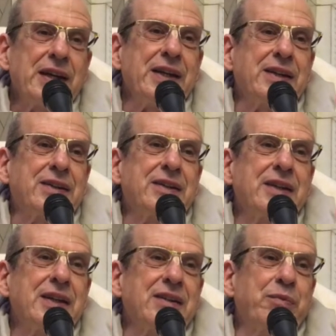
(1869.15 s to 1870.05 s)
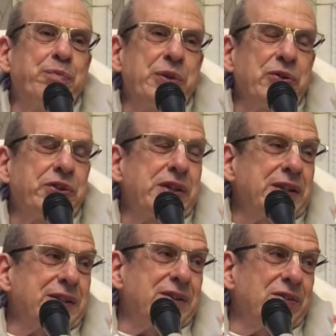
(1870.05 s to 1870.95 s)
It's built
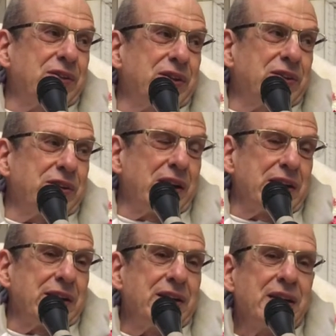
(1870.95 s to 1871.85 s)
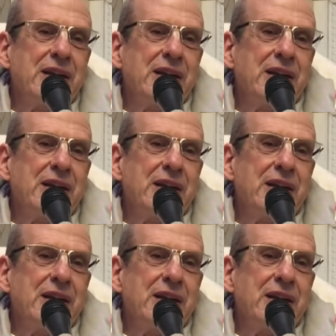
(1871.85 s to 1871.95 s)
into the design.